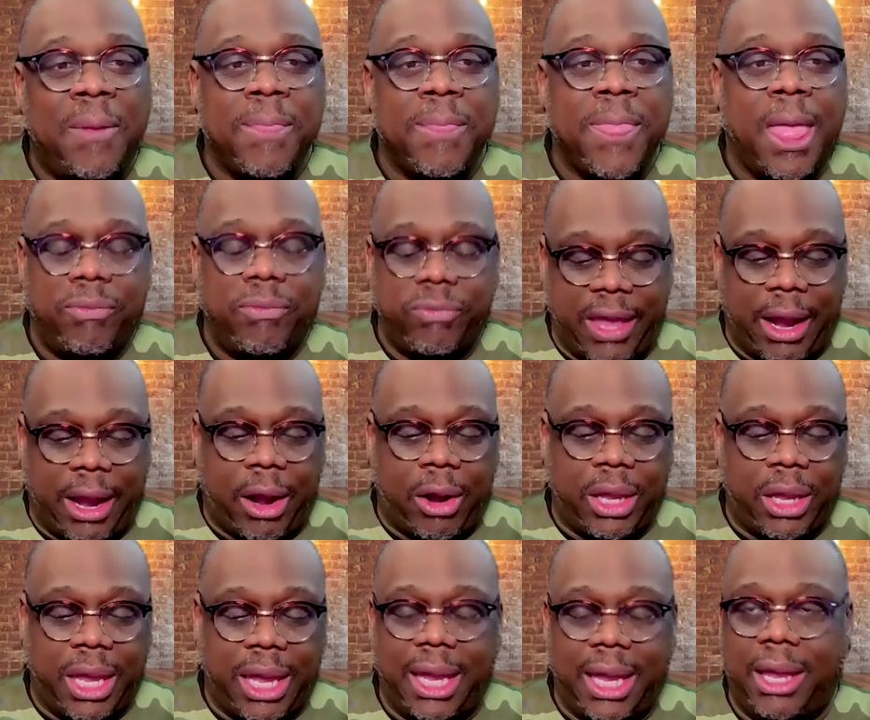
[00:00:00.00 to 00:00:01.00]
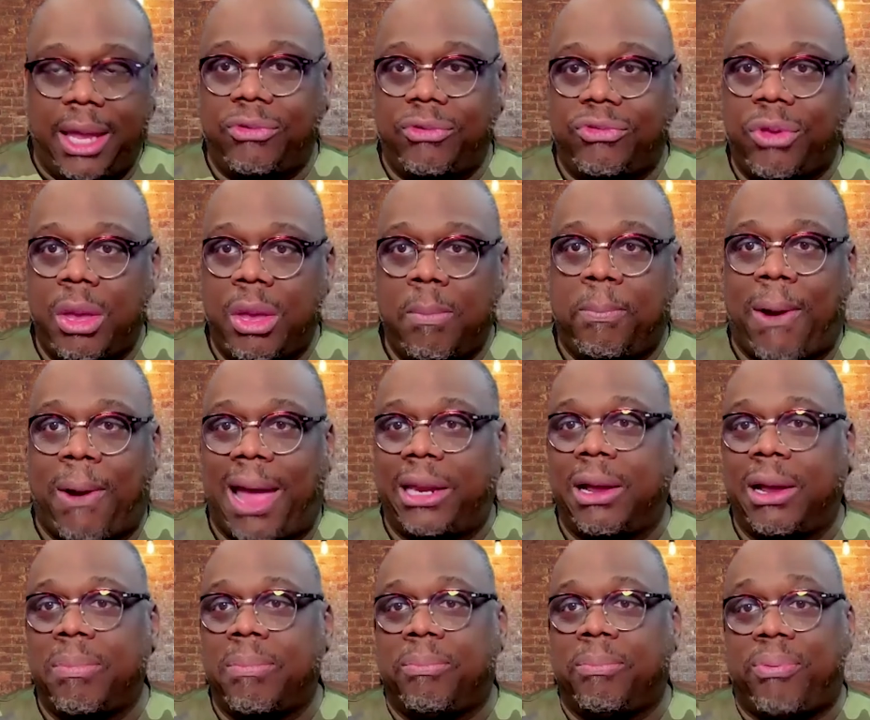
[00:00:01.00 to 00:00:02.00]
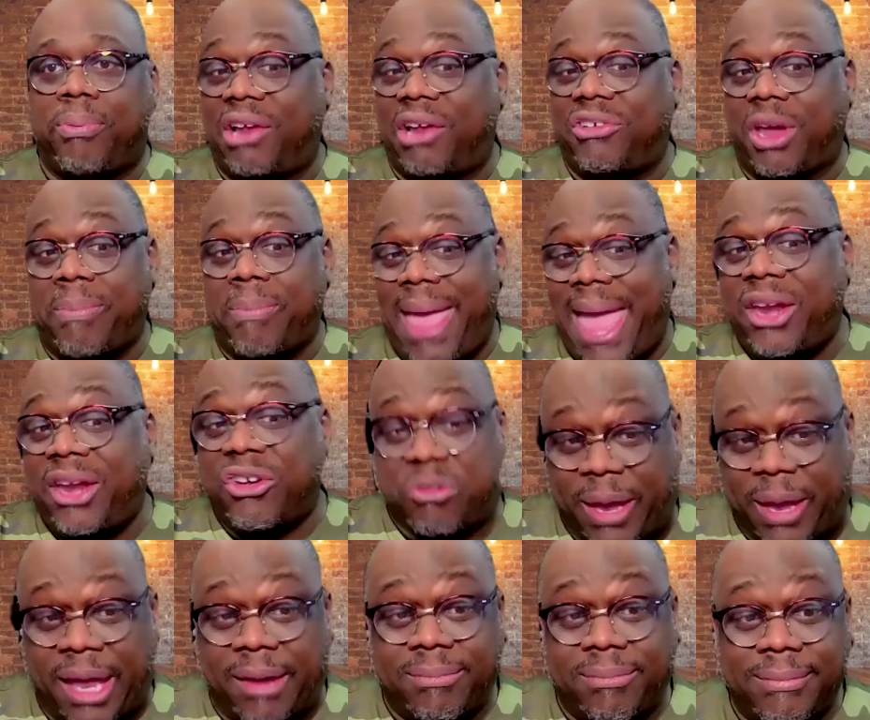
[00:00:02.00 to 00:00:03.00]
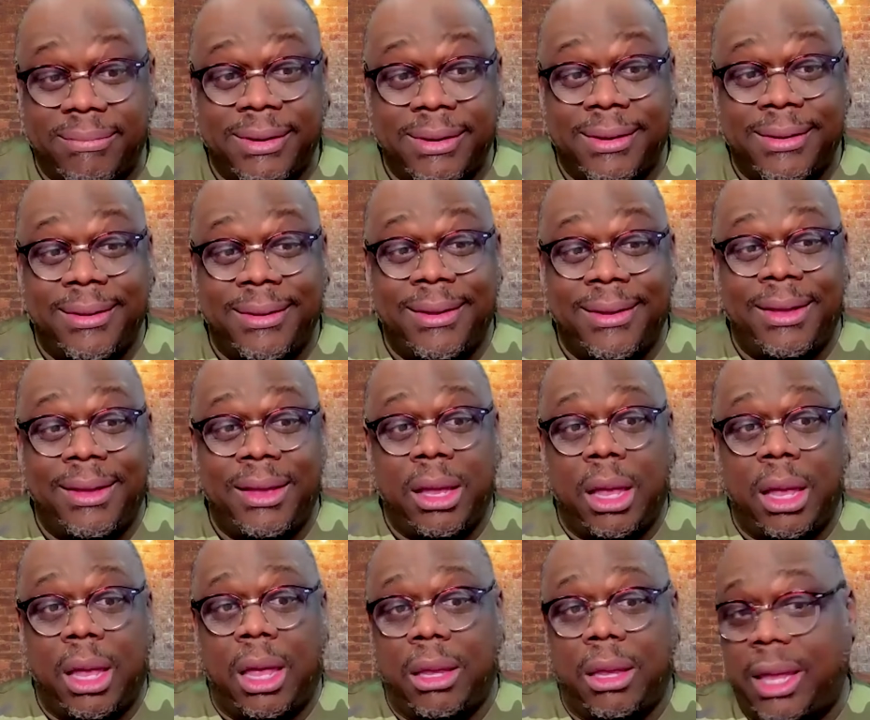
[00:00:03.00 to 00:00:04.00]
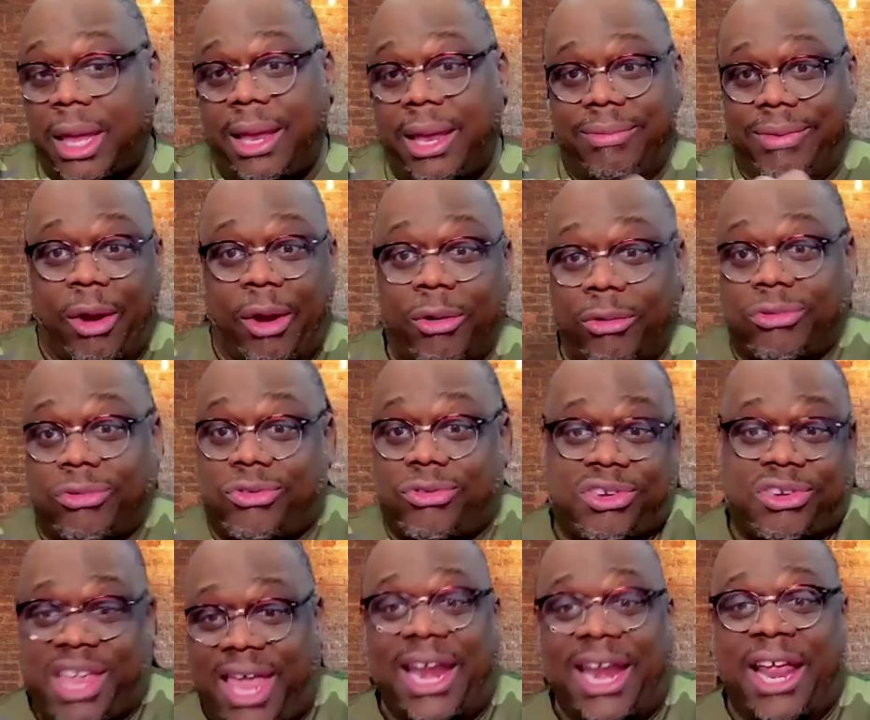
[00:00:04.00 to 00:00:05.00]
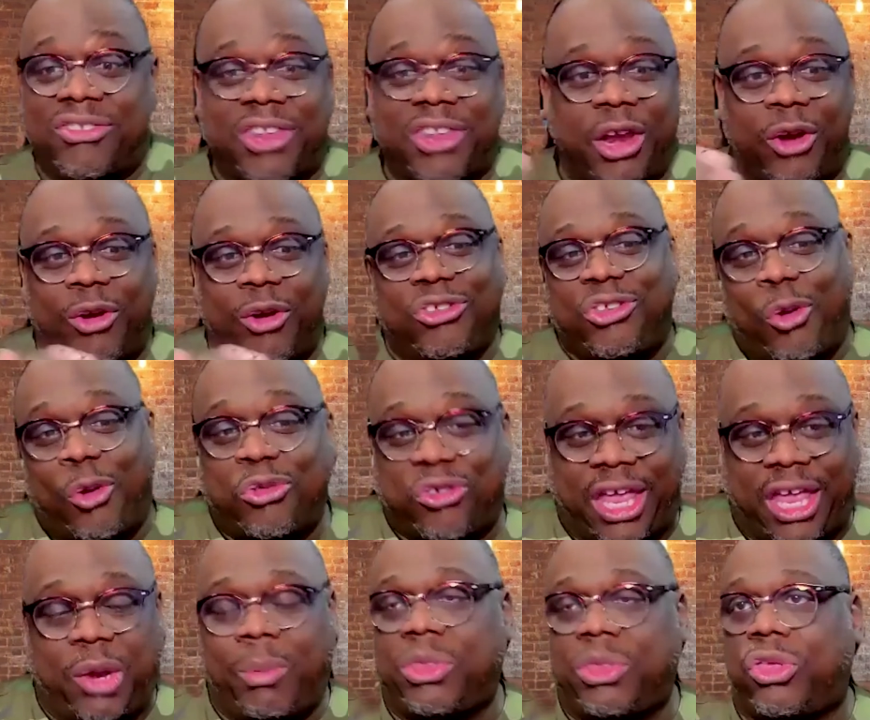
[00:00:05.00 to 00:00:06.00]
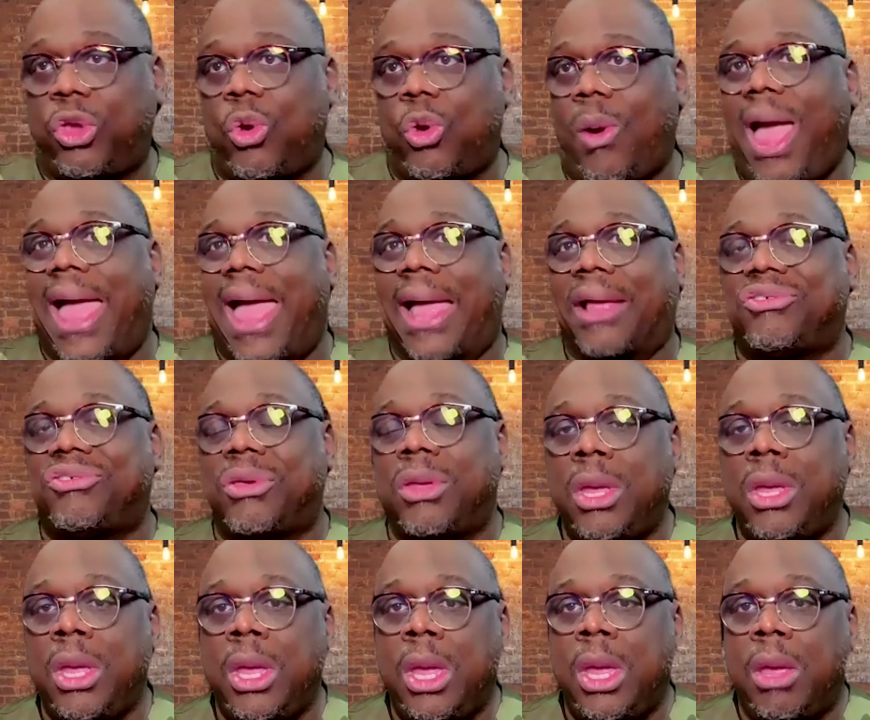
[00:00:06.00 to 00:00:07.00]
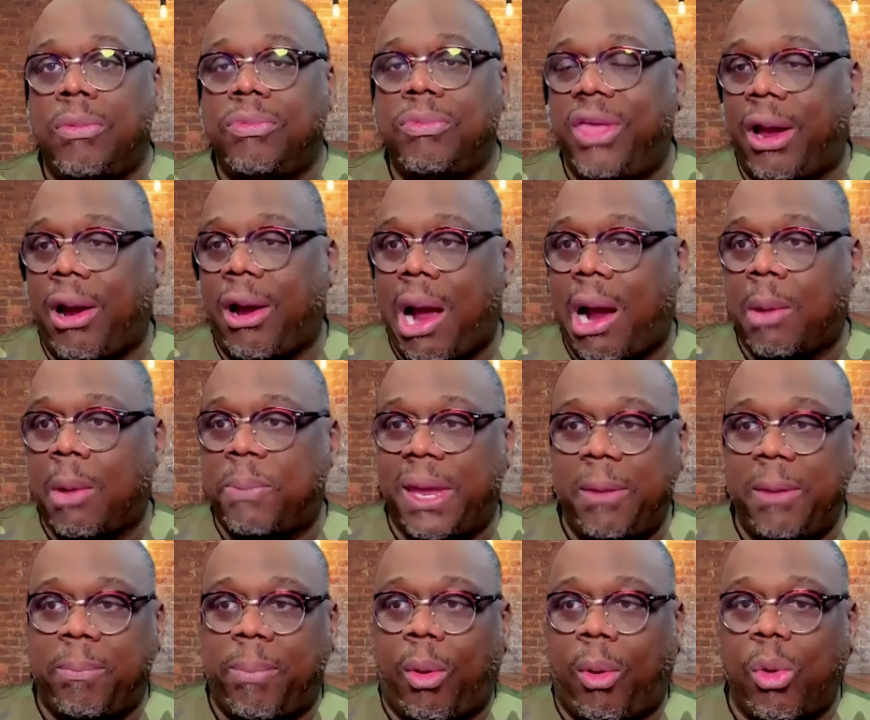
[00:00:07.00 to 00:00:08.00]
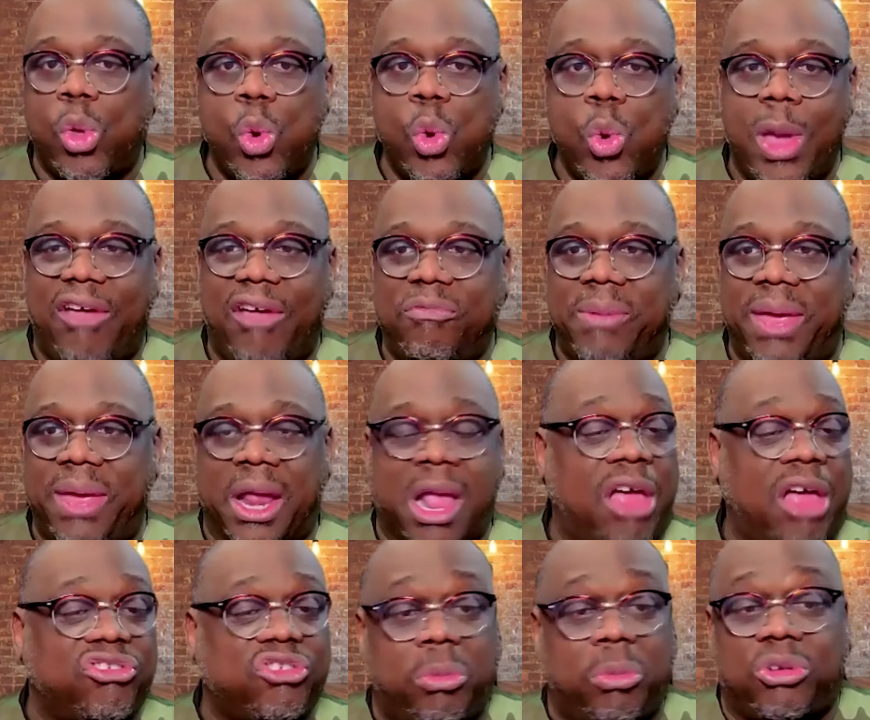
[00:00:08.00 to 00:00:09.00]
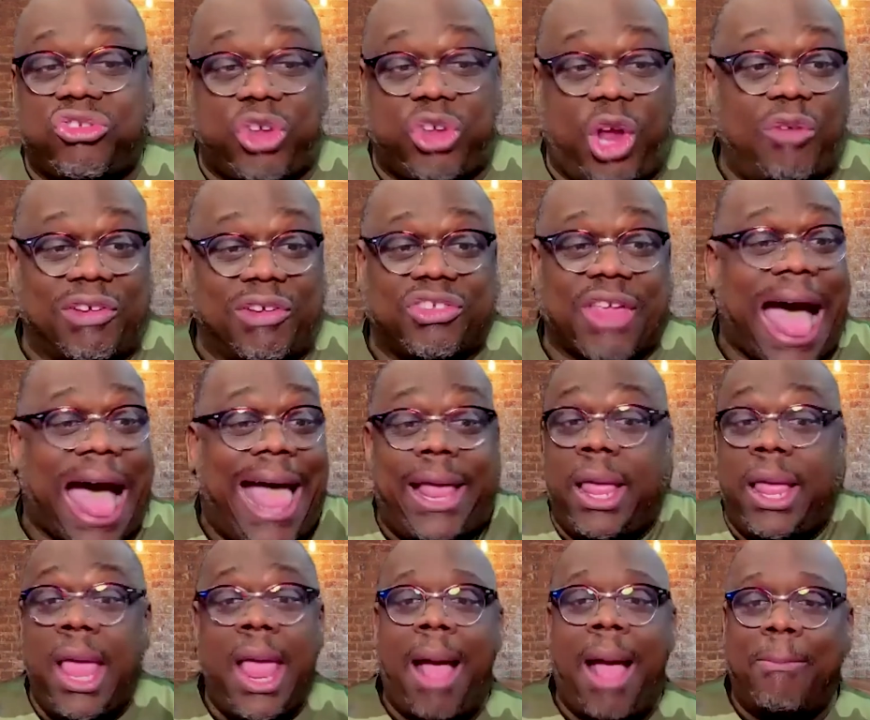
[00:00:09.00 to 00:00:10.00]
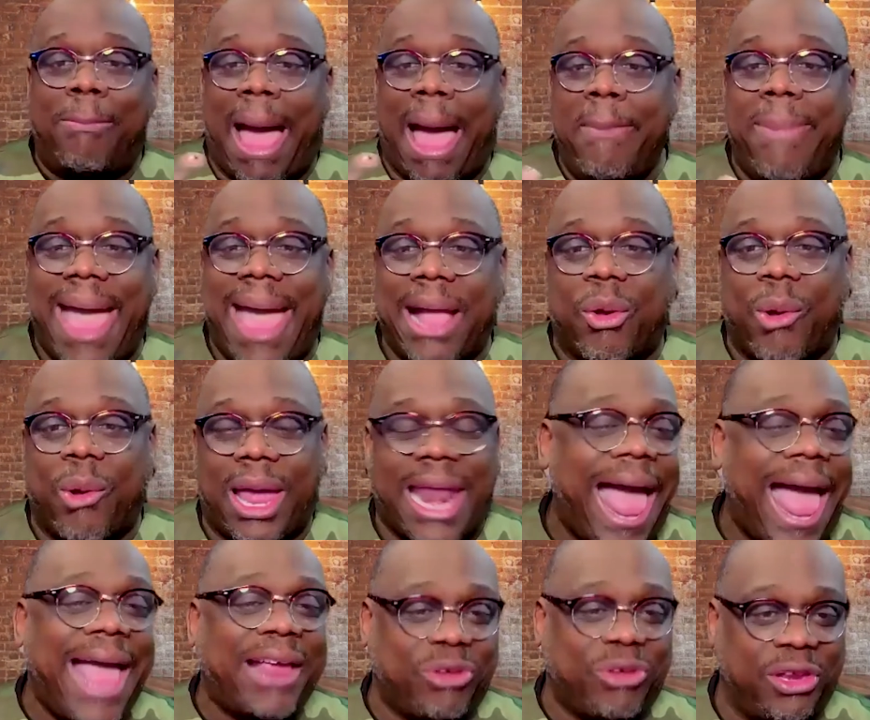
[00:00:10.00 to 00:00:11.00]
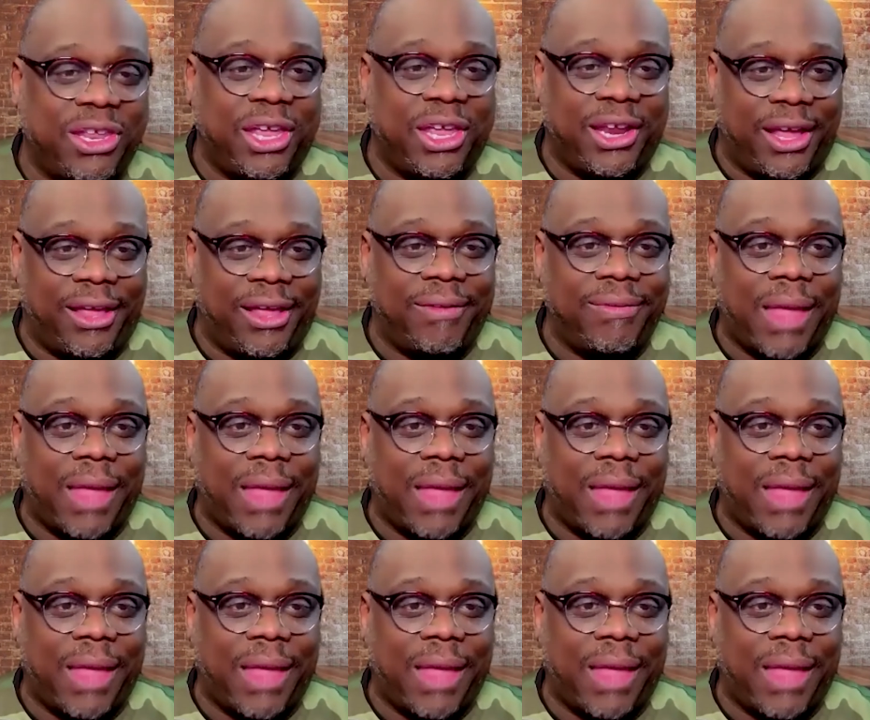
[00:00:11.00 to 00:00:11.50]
There is project management. There's tenants that are associated with UX. There are people who have been customer service. My background, I actually did a